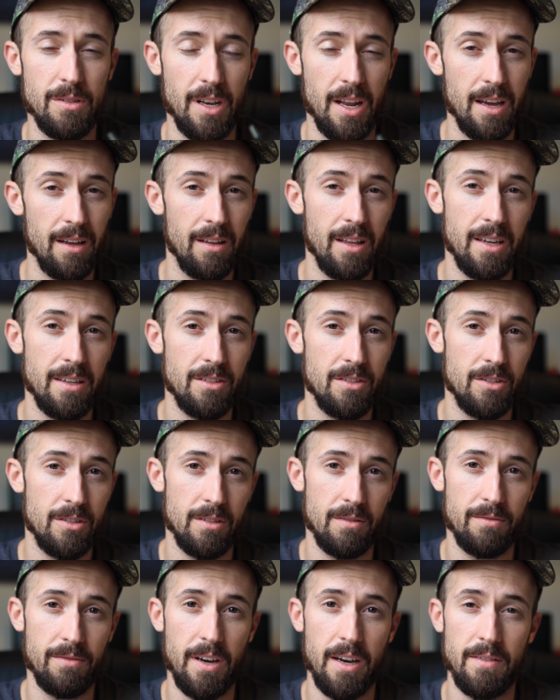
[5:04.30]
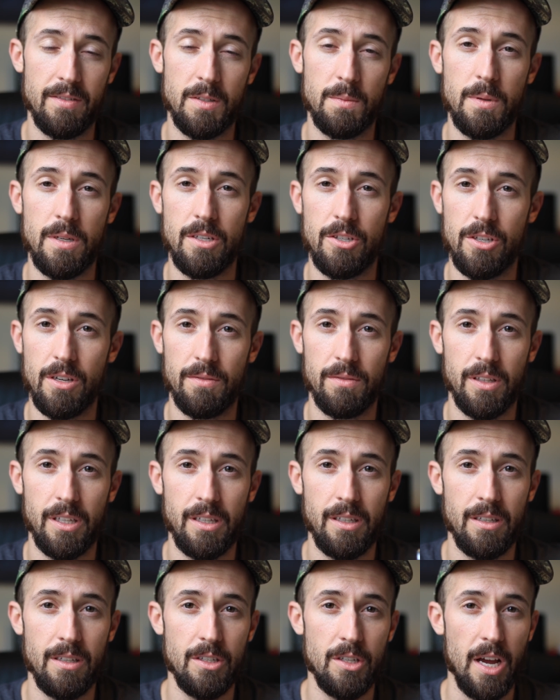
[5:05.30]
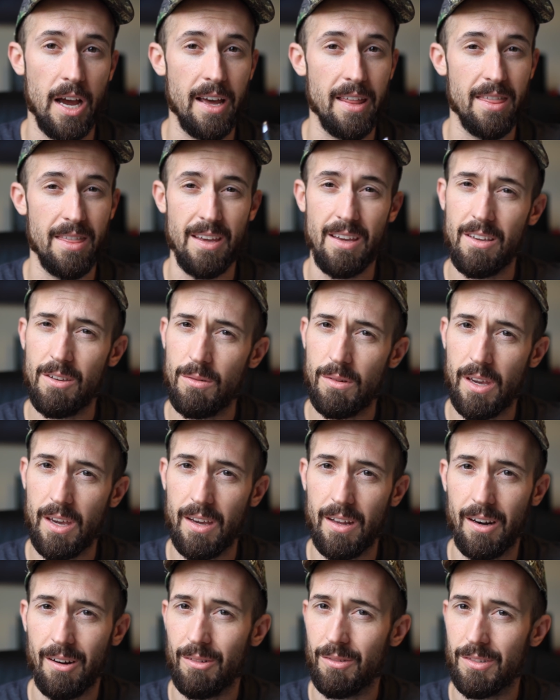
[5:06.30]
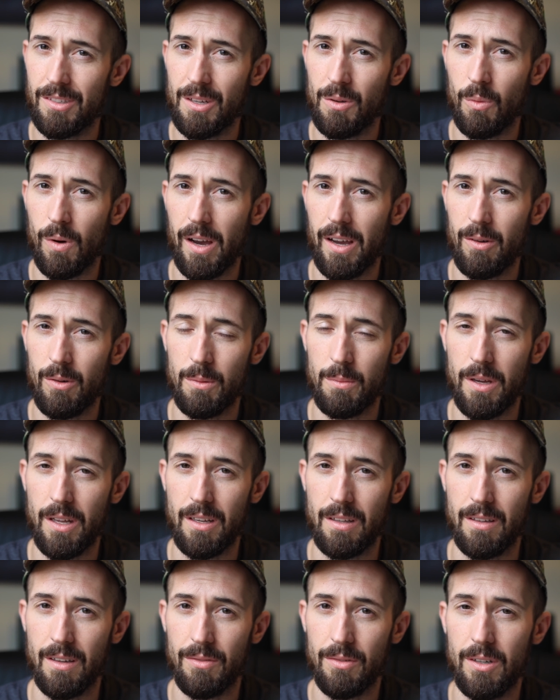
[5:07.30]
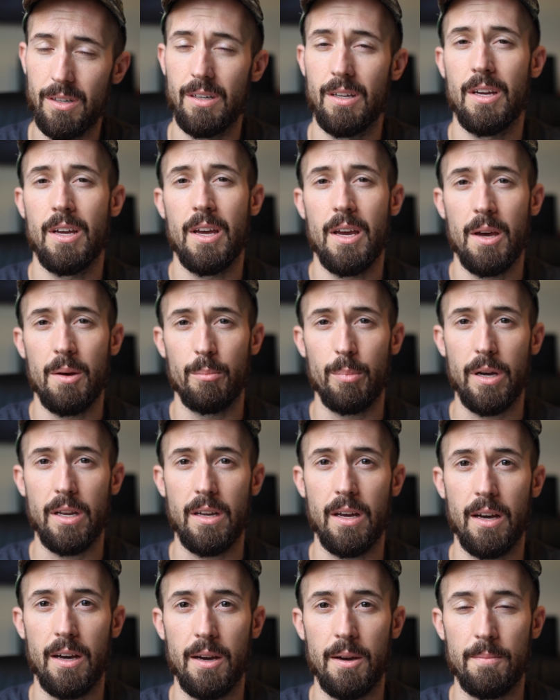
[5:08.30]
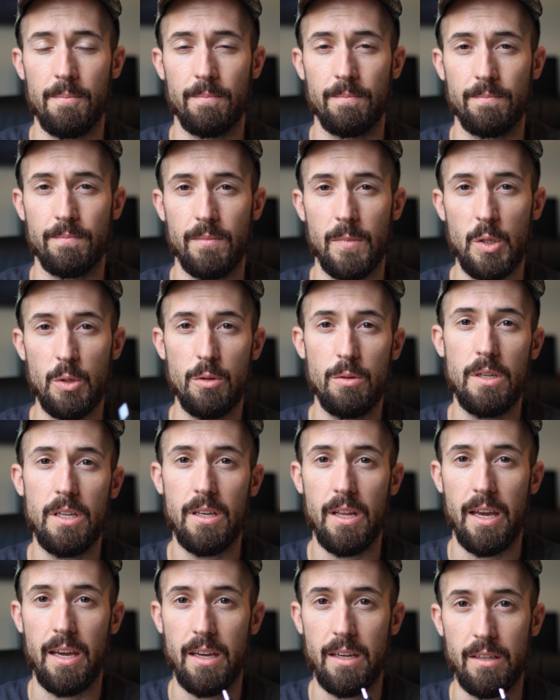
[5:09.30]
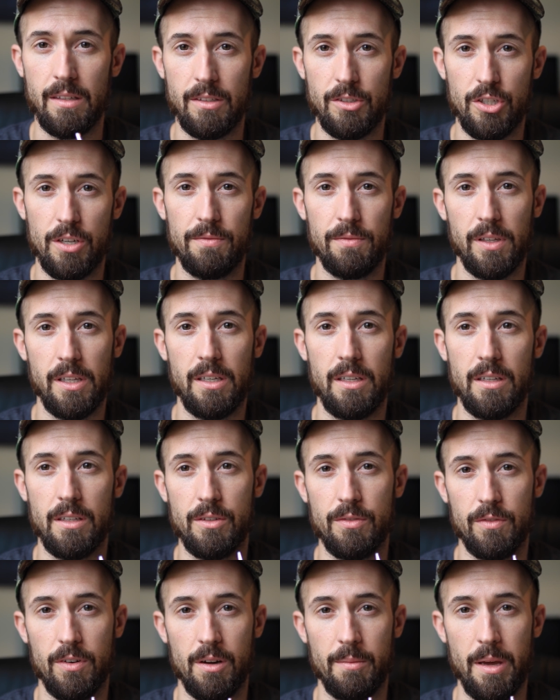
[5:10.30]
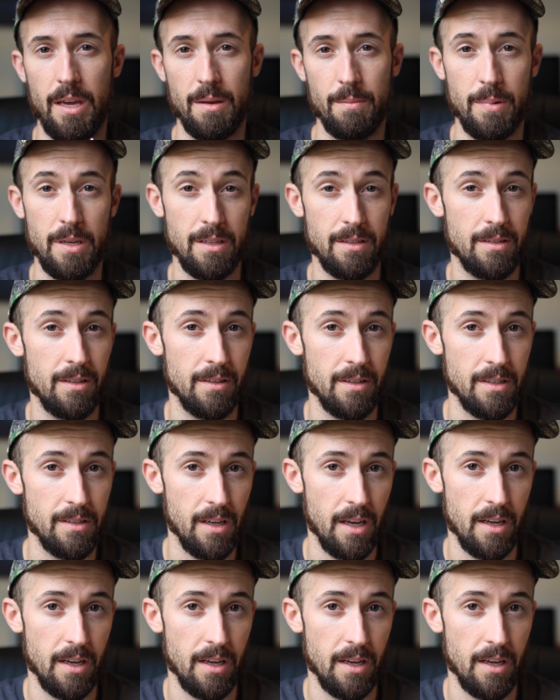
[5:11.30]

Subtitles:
an LS 5-speed shift linkage. I think you can. I don't see why it would be any different, but you do need a shift linkage from a B series